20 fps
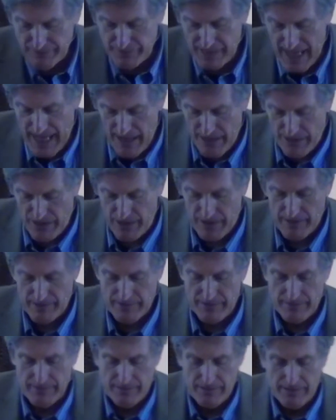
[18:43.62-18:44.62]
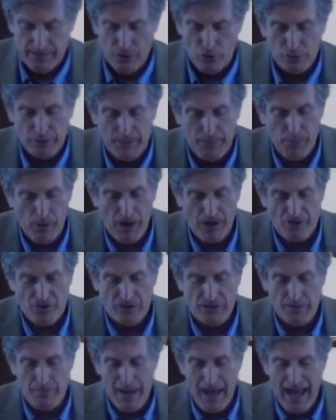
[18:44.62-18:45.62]
of death, only
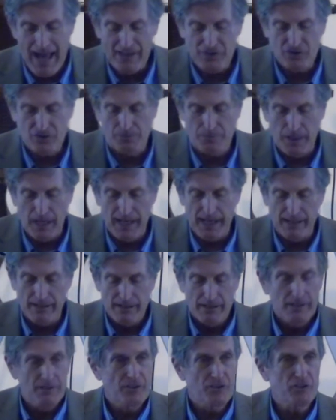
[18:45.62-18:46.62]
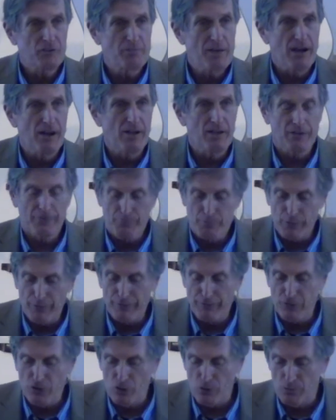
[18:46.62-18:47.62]
partially masked by the smell of
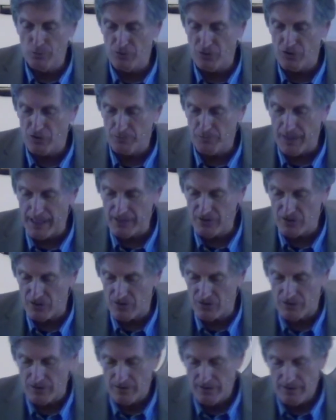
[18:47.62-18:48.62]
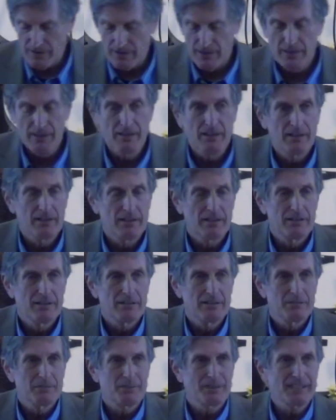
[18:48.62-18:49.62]
perfumes and spices.
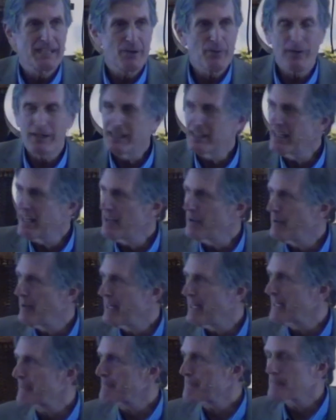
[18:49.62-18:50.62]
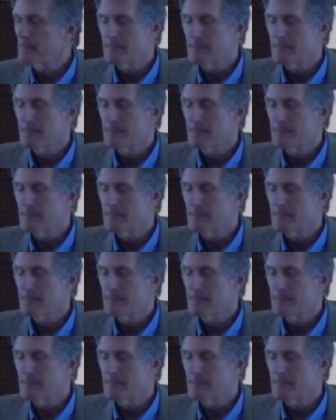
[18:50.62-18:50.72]
But they went in anyway.